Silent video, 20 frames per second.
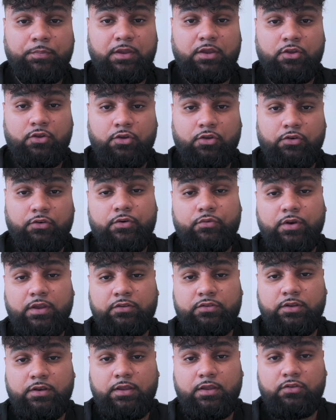be good. The
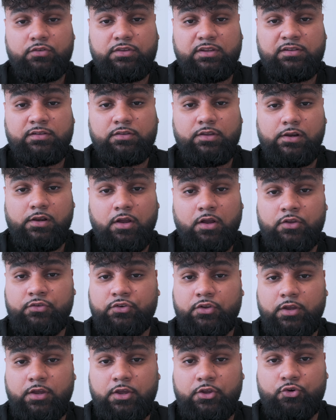reason is this is the
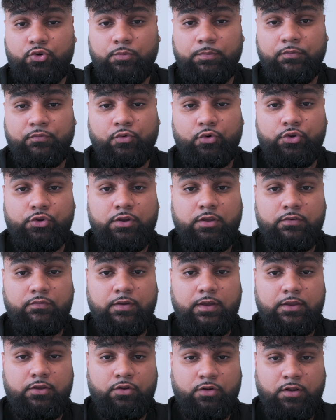last hurdle before you
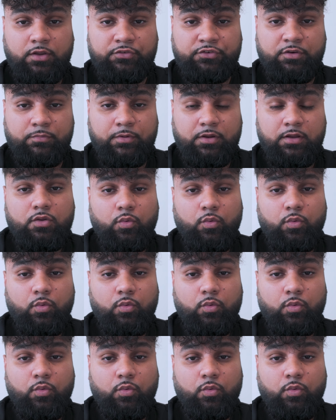convert your customer.